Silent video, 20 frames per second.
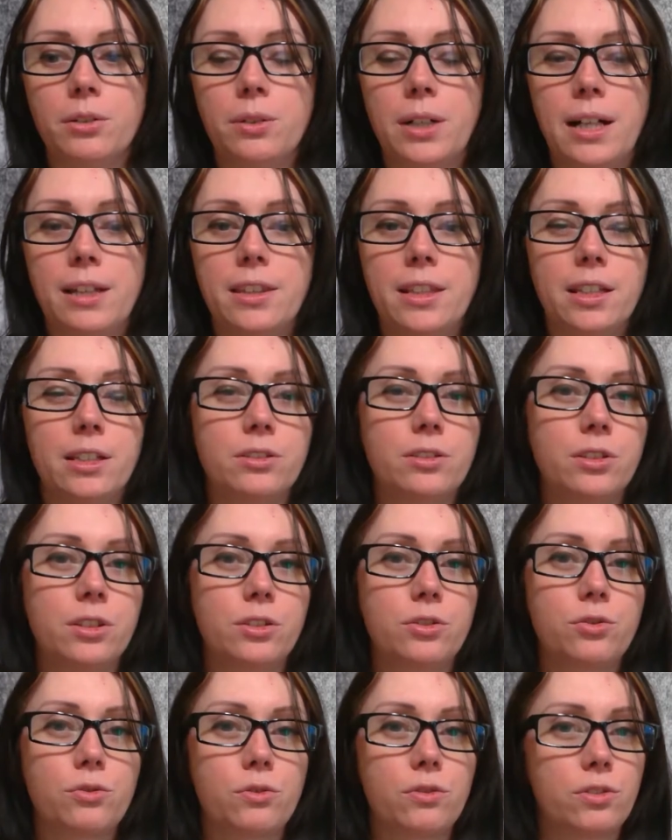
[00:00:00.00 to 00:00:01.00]
I think it's a
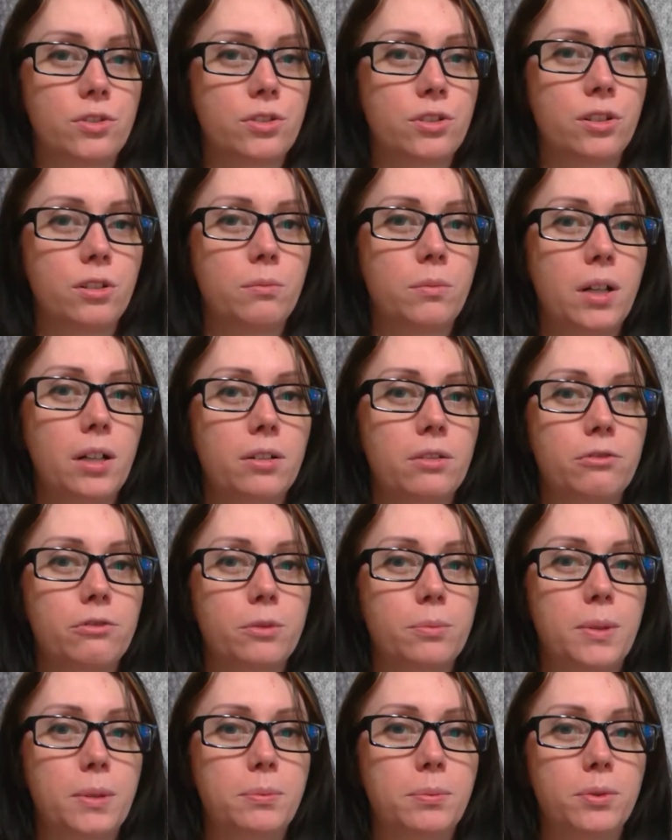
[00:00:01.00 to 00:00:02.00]
good traditional model for
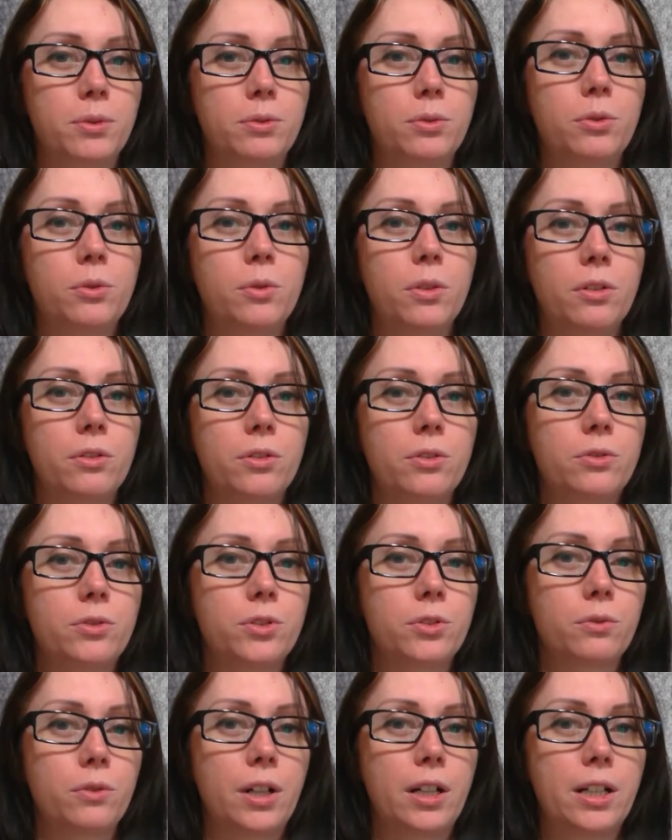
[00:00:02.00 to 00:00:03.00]
people who are new
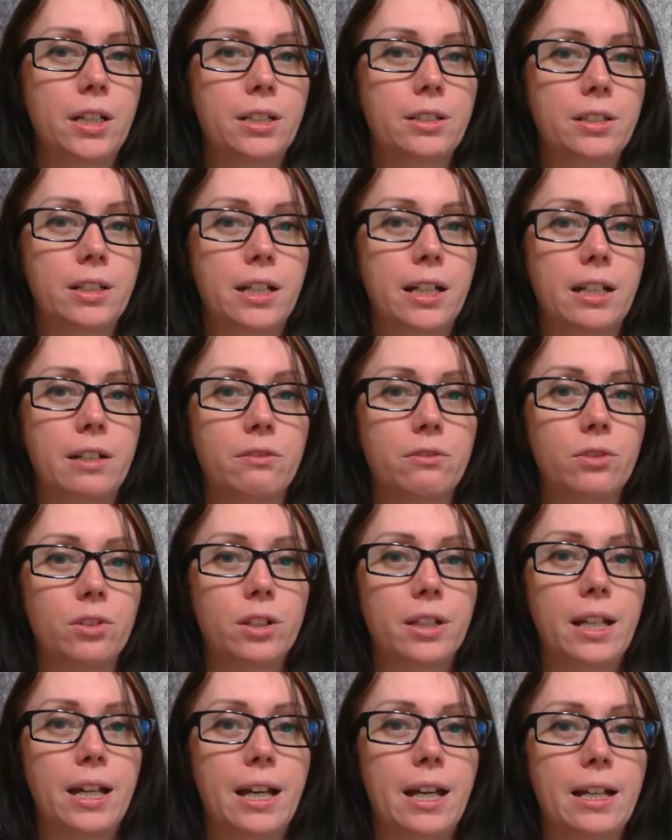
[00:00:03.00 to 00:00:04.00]
to writing to kind of
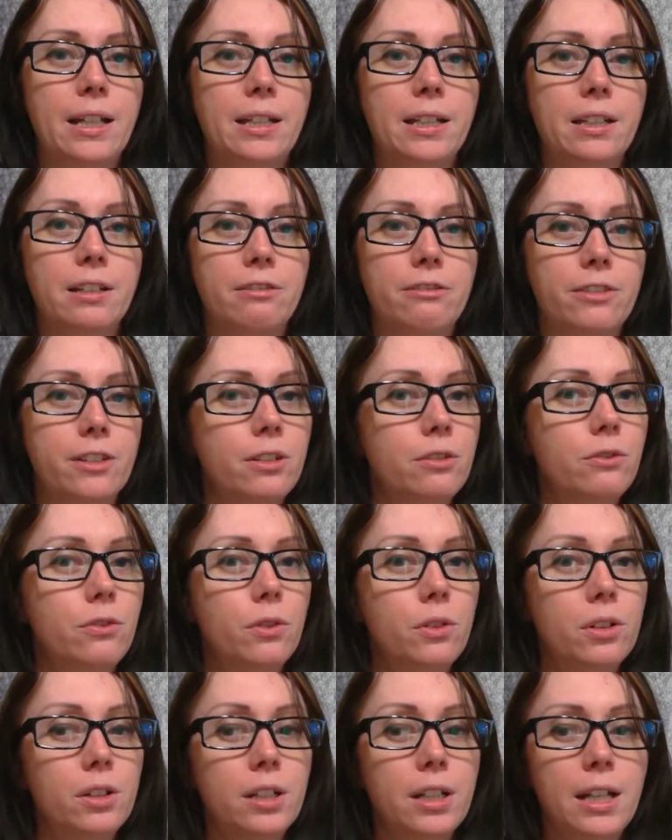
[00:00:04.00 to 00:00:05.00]
look at and get a feel
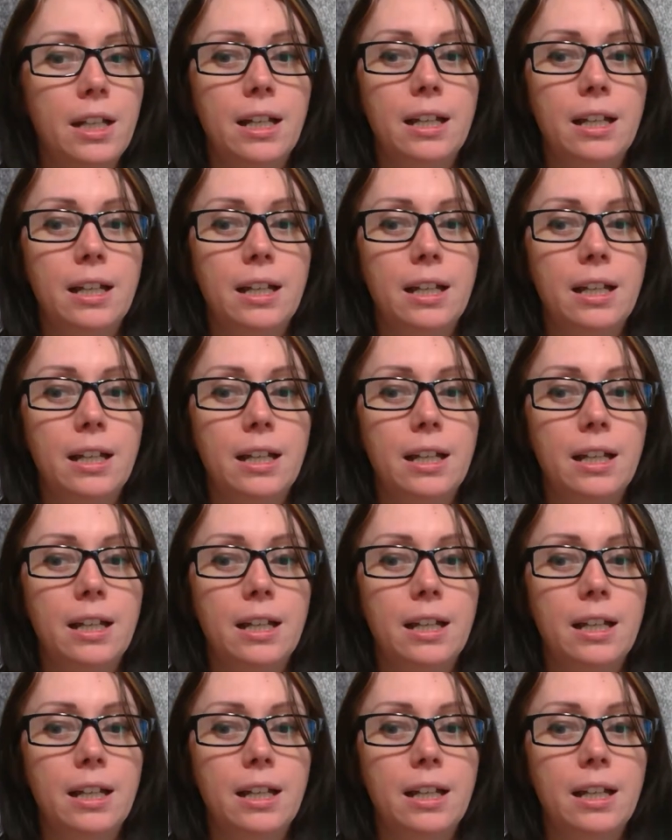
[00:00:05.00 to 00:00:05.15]
for.